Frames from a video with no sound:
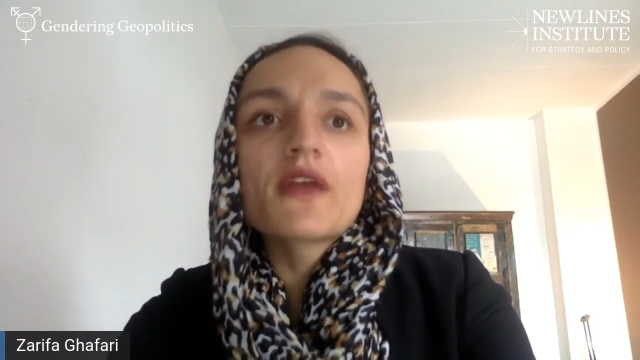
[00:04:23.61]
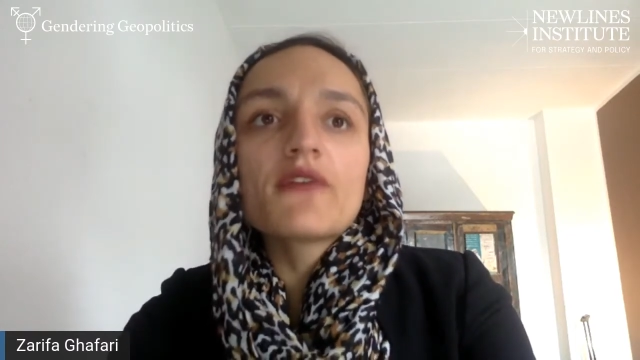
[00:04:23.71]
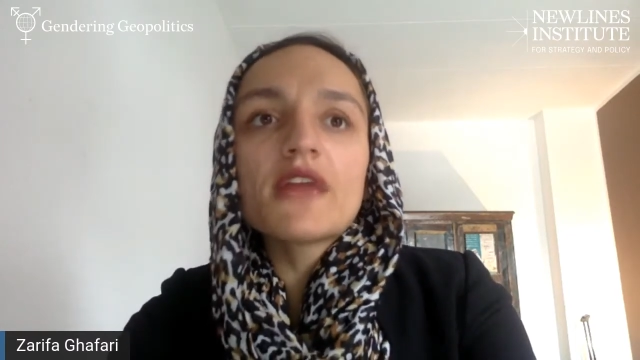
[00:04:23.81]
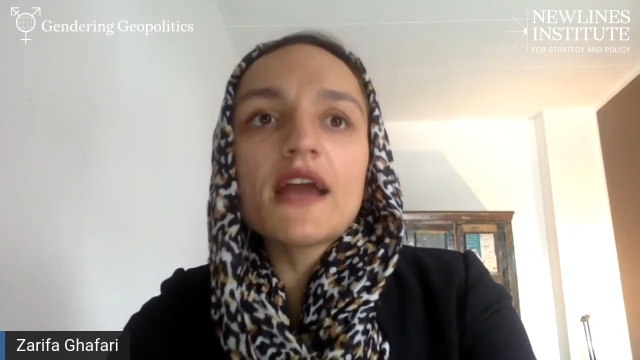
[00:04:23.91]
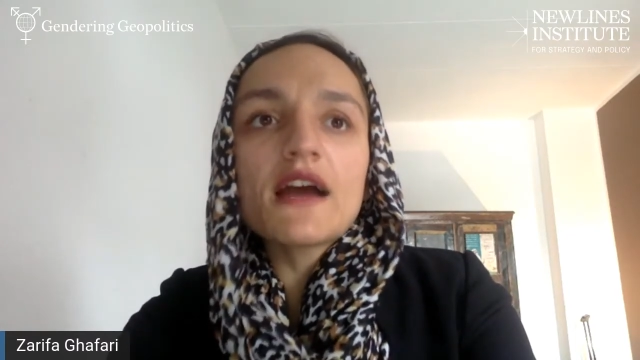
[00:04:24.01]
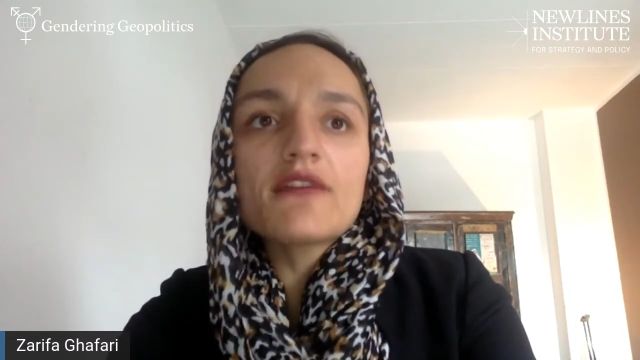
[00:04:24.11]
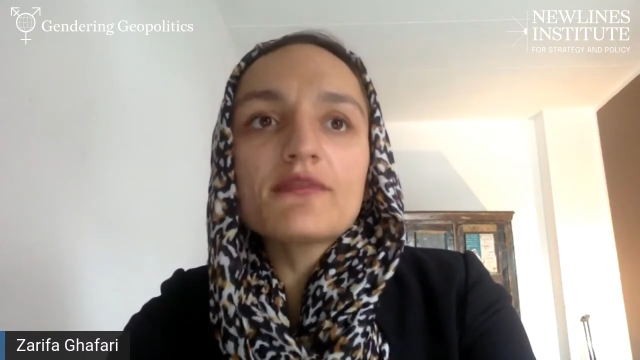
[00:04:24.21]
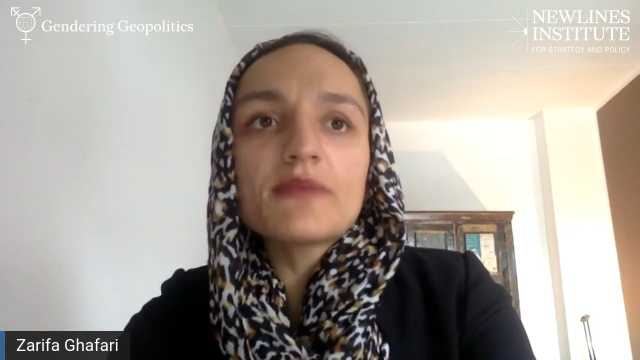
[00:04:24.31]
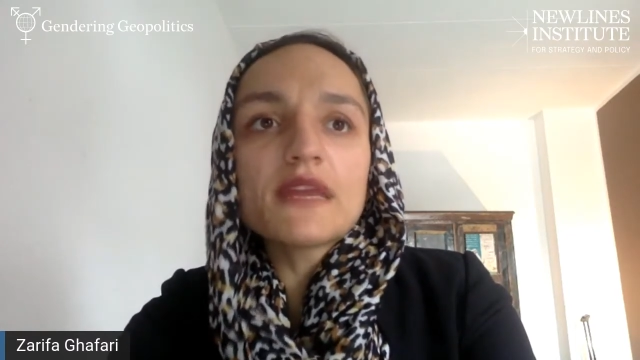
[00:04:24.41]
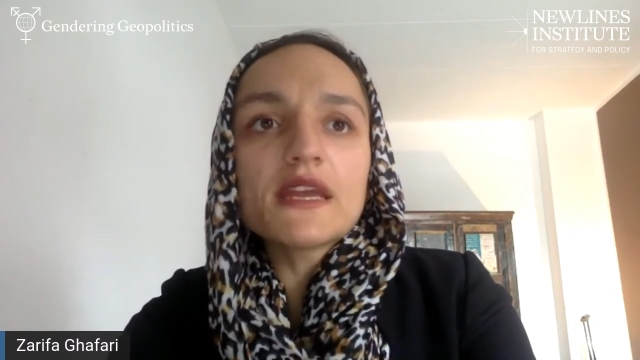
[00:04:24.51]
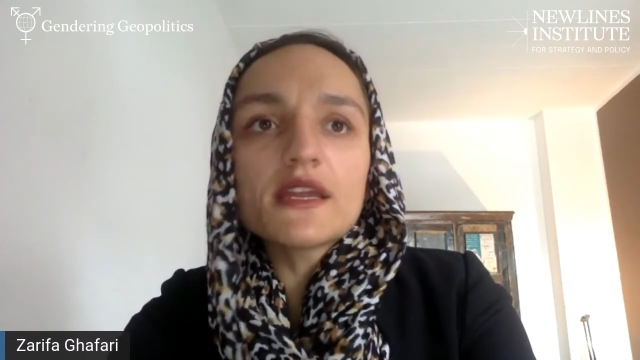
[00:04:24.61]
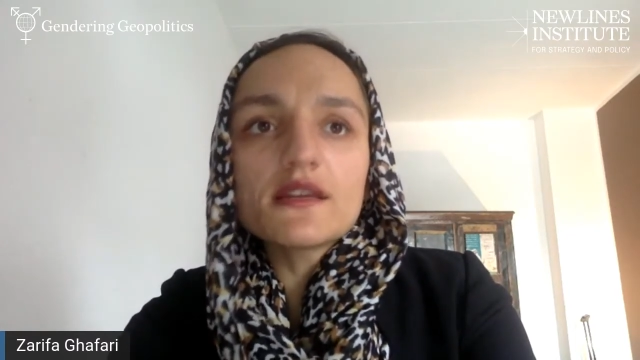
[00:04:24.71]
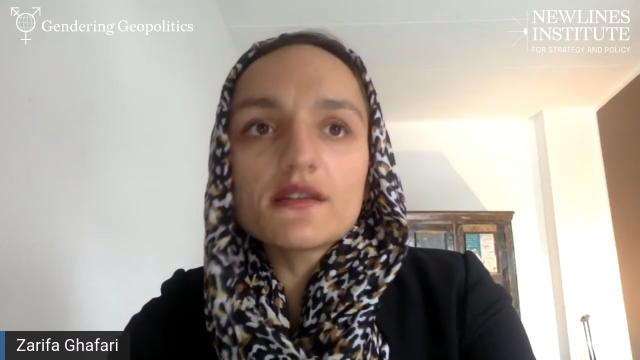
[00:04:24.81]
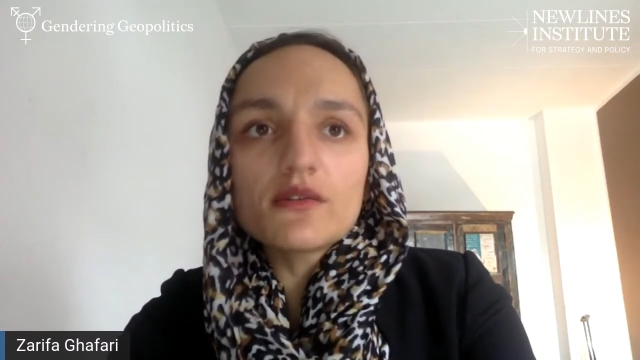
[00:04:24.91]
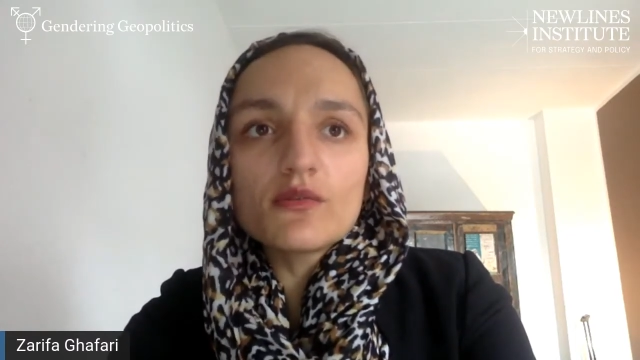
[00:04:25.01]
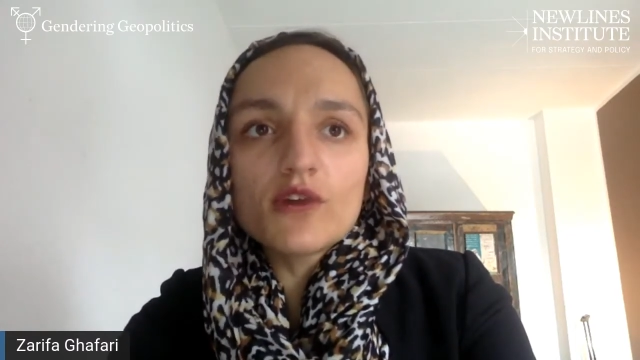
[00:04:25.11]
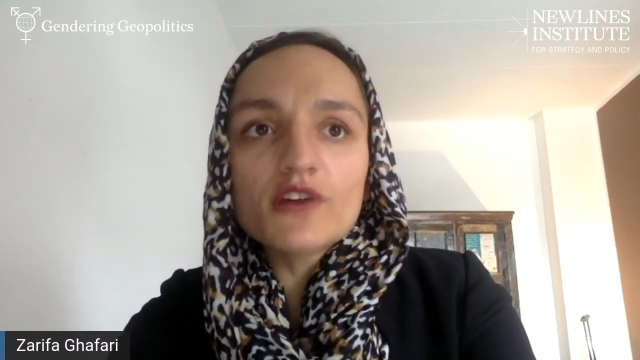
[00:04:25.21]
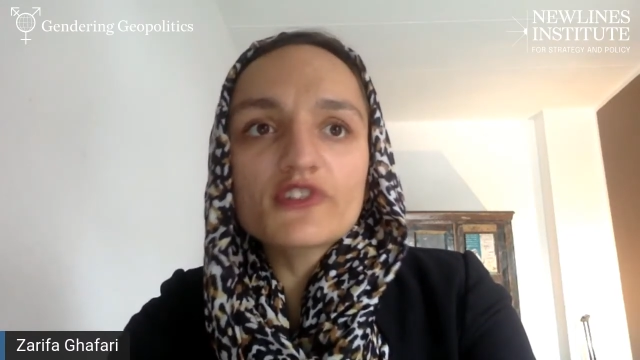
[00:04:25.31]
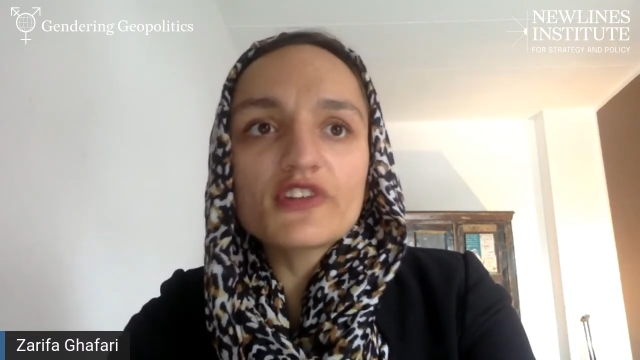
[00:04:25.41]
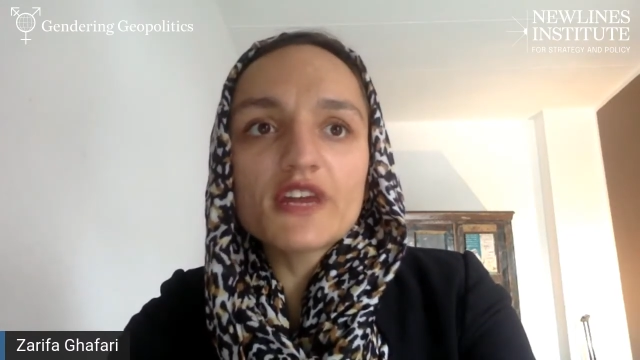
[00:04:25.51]
We have been
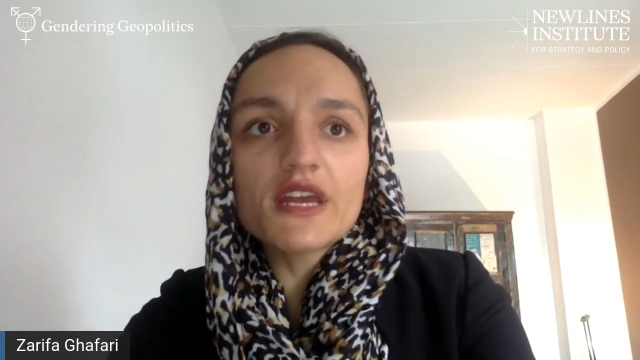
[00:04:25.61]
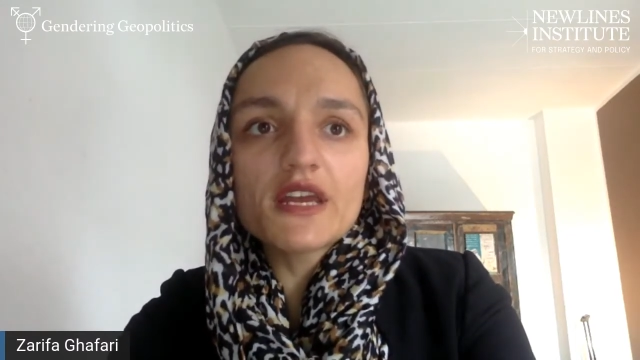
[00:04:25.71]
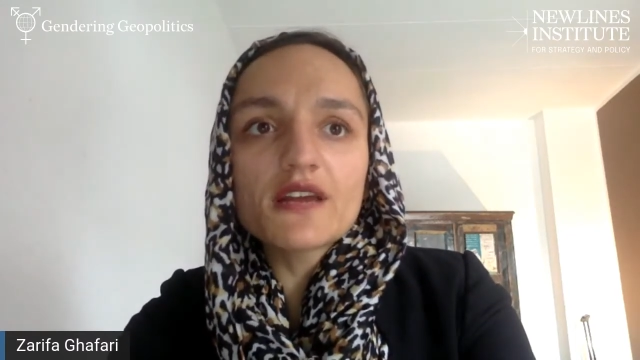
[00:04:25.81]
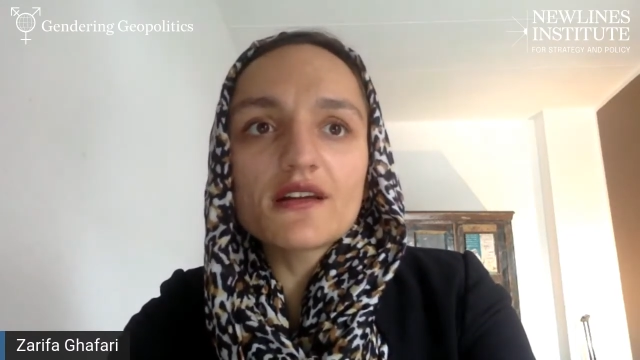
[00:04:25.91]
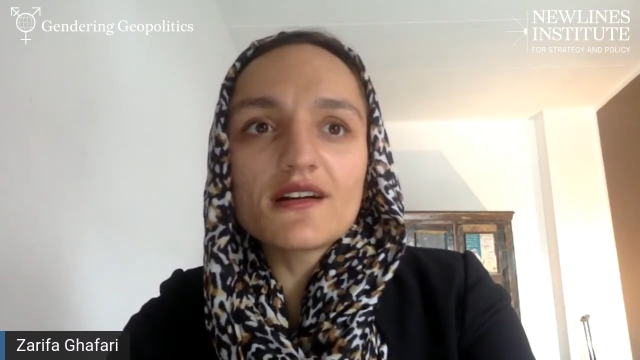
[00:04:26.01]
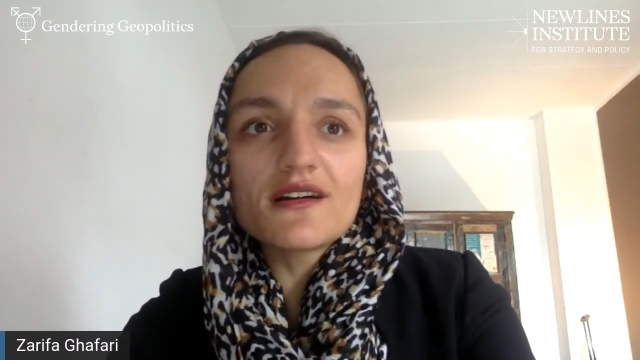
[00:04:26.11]
watching